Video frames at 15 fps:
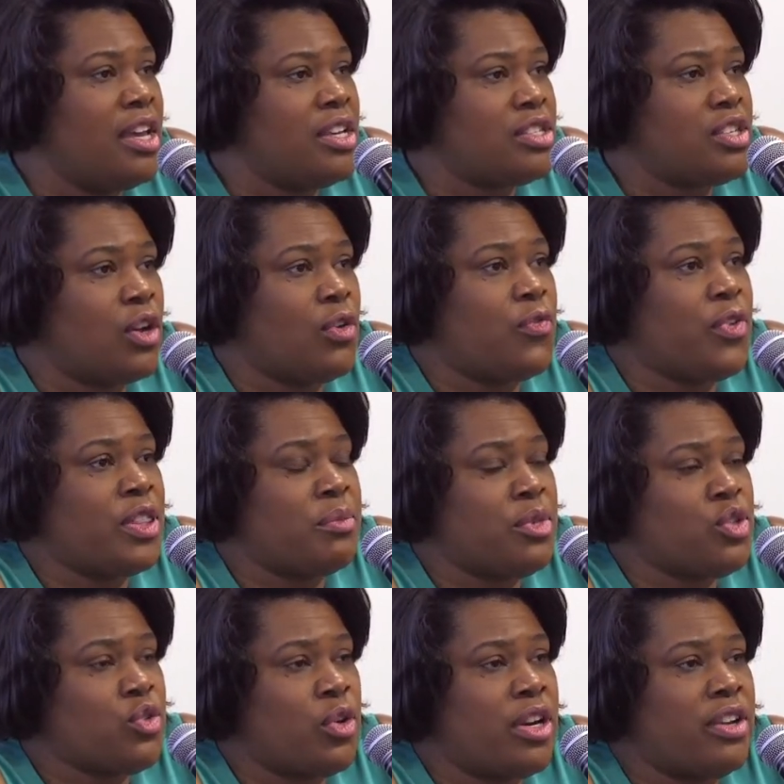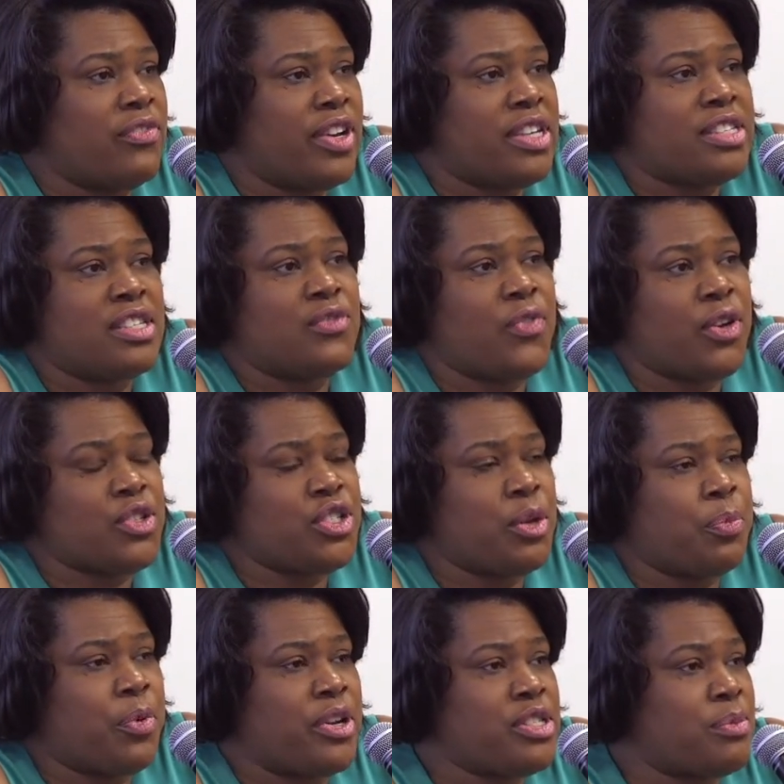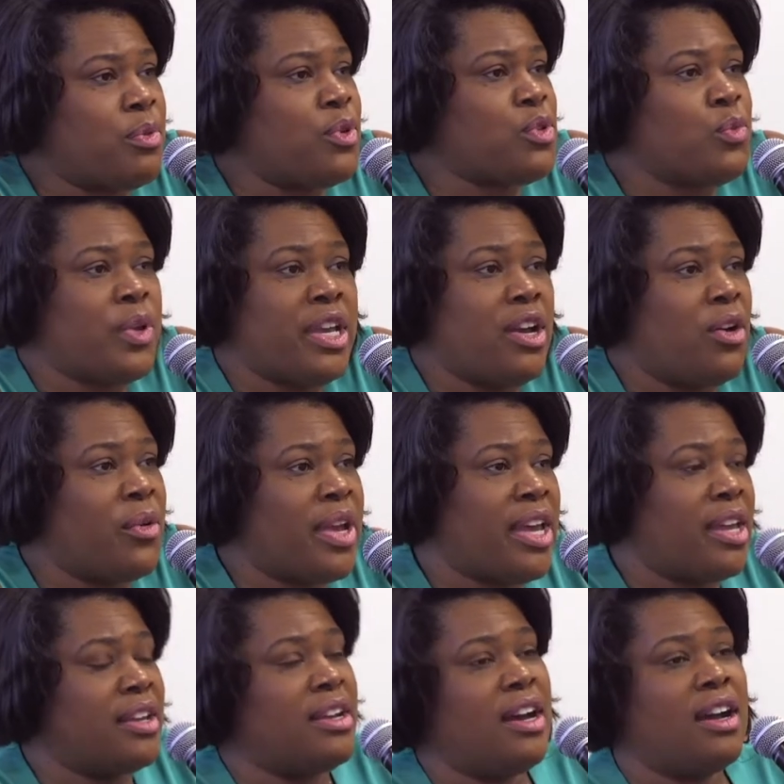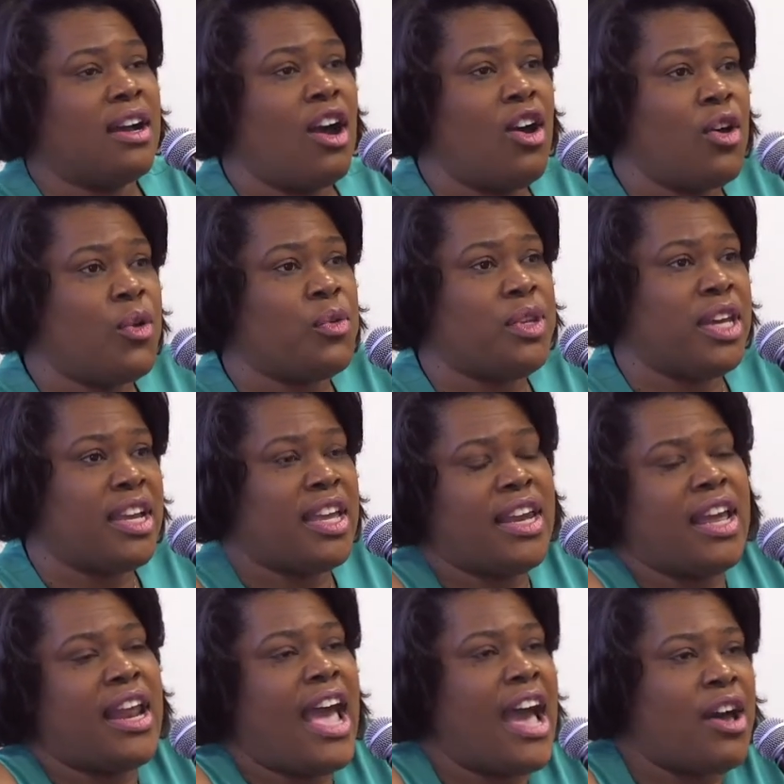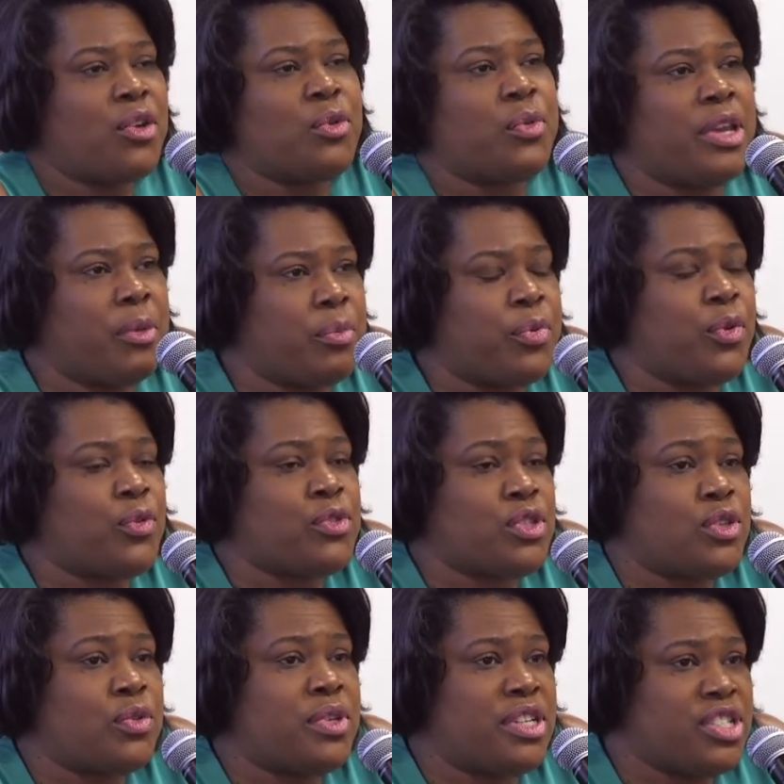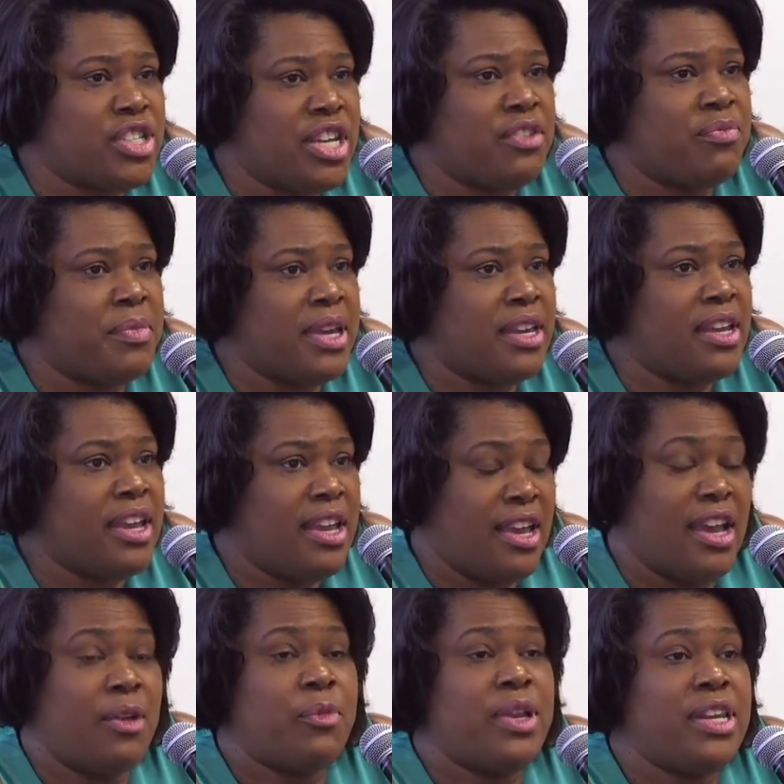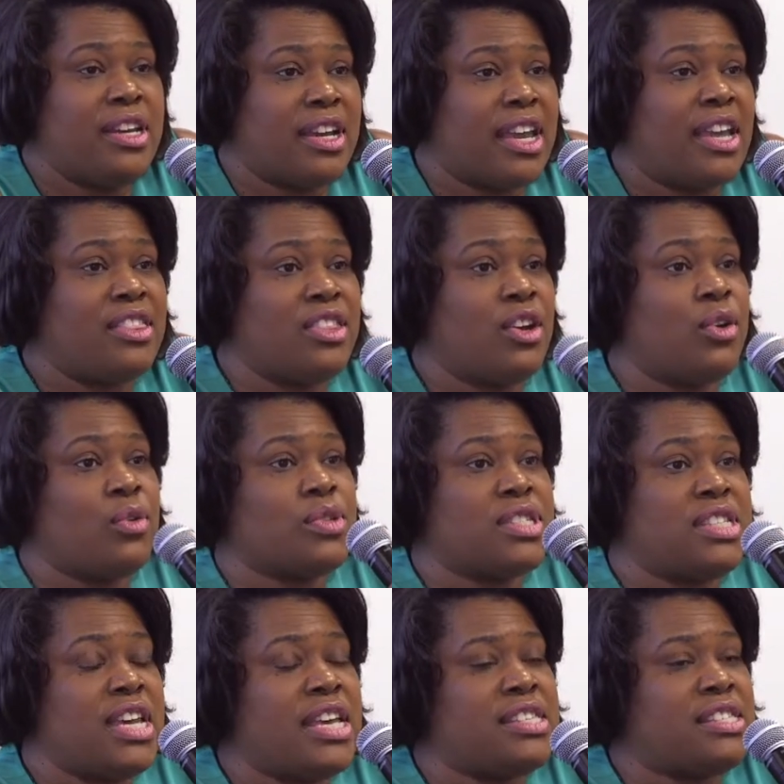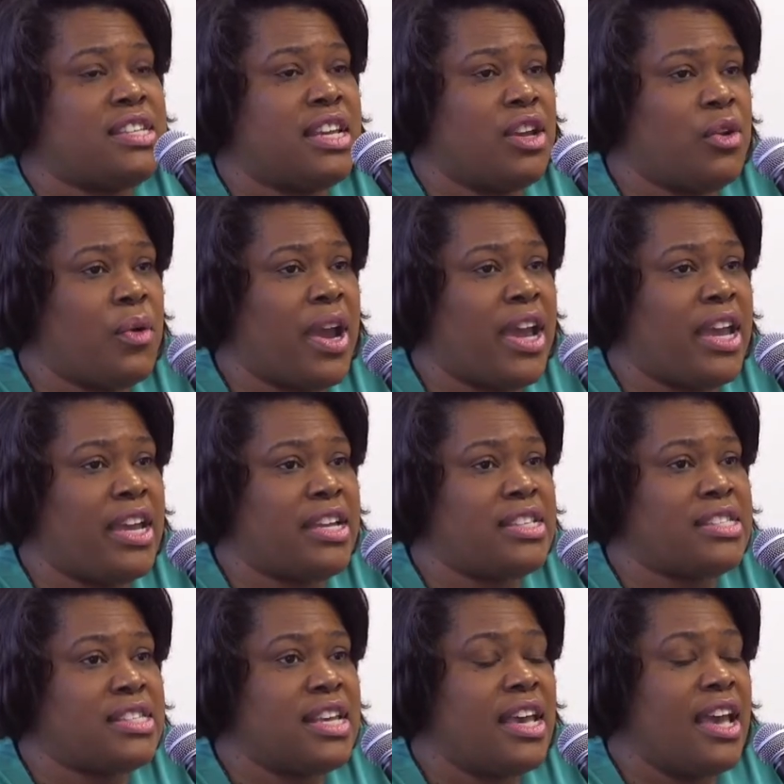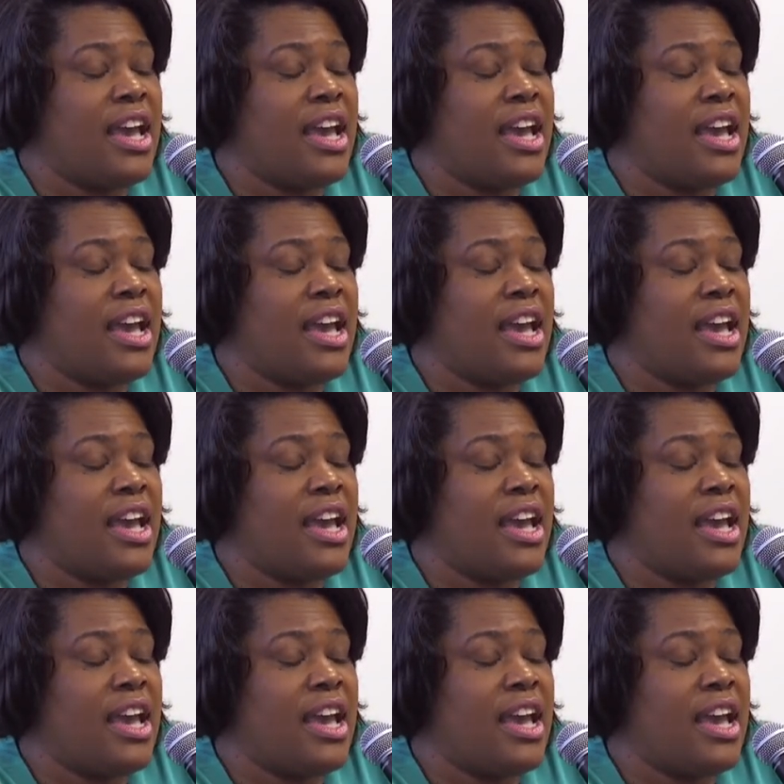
So for the majority of us as first year principals, we go in gung ho looking at how do we improve student achievement? And we look at those testing grades.